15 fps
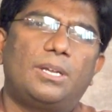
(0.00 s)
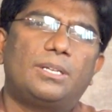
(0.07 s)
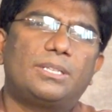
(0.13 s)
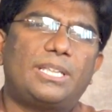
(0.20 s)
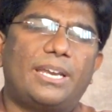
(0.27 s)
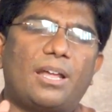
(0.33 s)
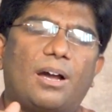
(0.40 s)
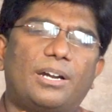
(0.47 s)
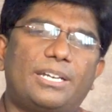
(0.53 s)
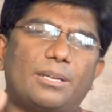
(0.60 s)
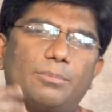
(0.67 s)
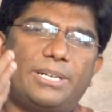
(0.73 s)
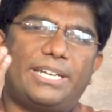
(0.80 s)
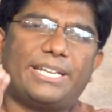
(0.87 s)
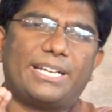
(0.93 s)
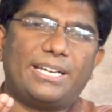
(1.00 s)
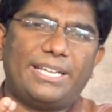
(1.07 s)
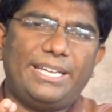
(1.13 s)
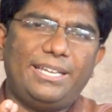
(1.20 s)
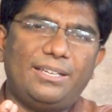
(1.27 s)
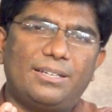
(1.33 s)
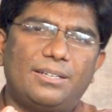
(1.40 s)
then
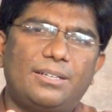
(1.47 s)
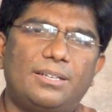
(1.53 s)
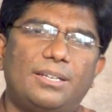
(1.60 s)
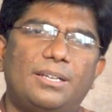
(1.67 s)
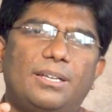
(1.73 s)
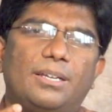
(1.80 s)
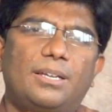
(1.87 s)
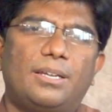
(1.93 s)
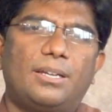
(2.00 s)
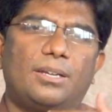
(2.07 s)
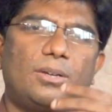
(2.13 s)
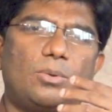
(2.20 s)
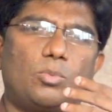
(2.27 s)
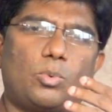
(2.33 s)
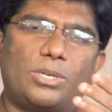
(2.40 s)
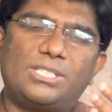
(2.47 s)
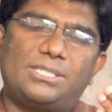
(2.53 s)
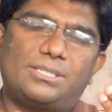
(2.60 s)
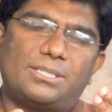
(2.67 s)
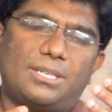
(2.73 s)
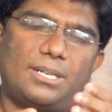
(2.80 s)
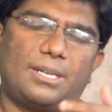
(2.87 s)
automatically
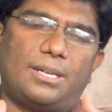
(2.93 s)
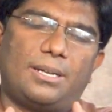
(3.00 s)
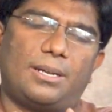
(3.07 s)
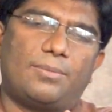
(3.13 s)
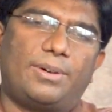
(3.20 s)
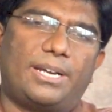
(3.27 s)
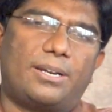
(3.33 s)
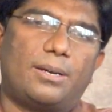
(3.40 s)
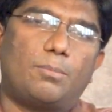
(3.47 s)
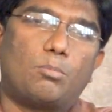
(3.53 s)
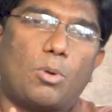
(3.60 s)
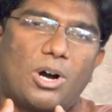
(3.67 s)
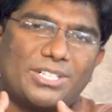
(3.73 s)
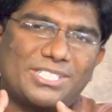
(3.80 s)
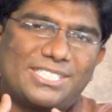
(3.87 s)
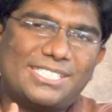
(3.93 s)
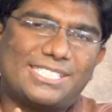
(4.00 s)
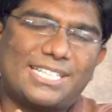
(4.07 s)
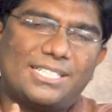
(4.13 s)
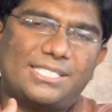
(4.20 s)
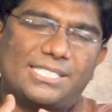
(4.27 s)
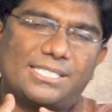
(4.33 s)
once our mast
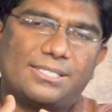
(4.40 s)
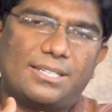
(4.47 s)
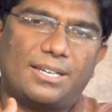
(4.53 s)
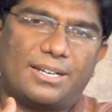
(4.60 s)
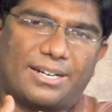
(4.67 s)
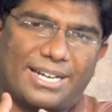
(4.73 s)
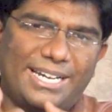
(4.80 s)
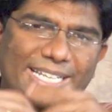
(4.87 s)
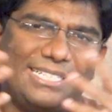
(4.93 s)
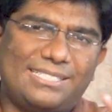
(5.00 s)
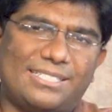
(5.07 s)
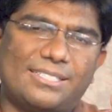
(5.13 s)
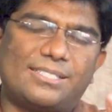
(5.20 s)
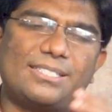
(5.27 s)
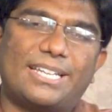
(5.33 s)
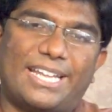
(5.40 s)
cells releases